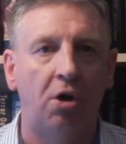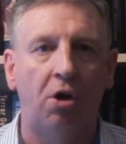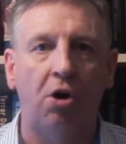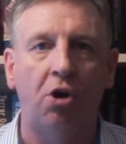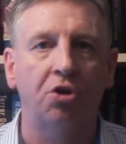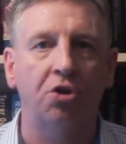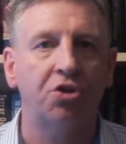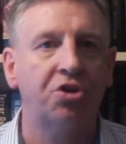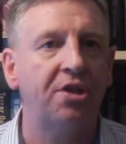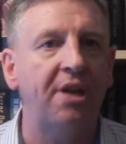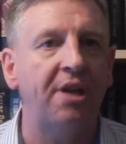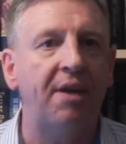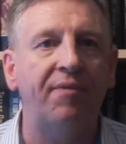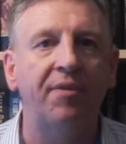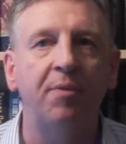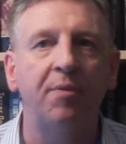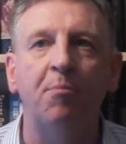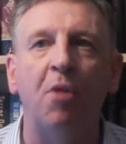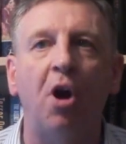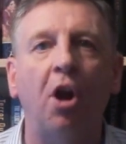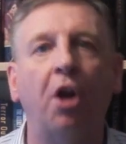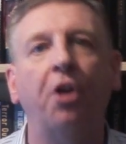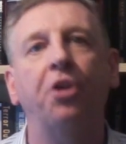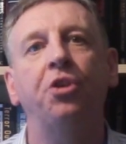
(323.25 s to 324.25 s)
or Stephen
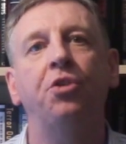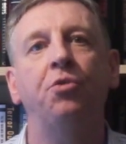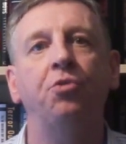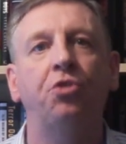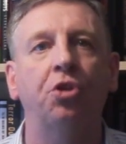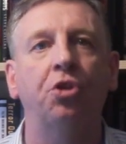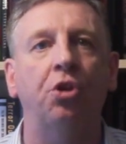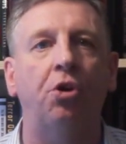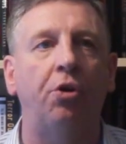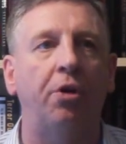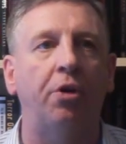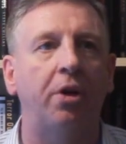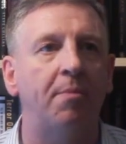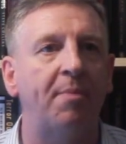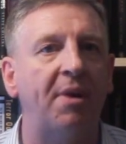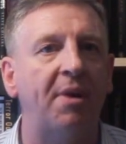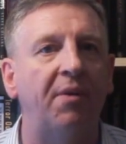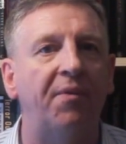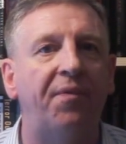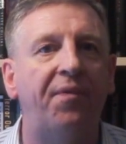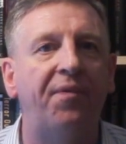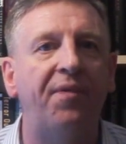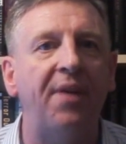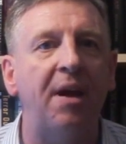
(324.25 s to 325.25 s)
Molyneux talking
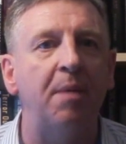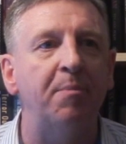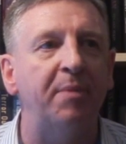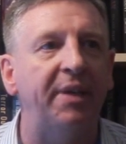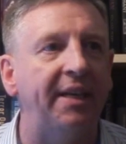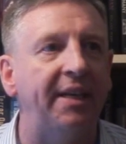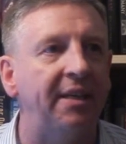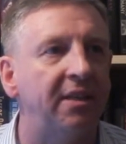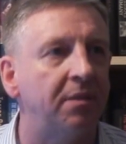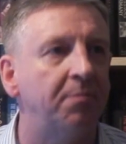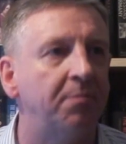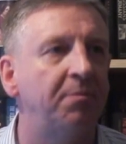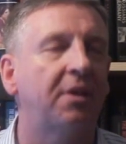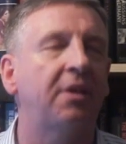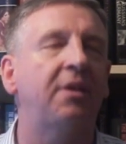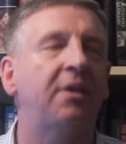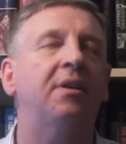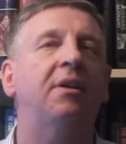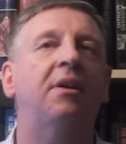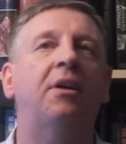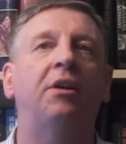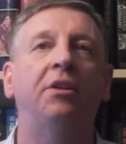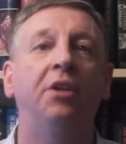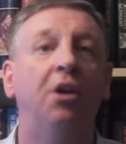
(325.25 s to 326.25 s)
about feminism,
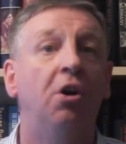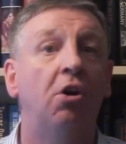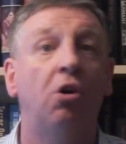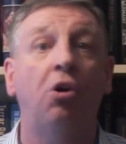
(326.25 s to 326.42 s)
God,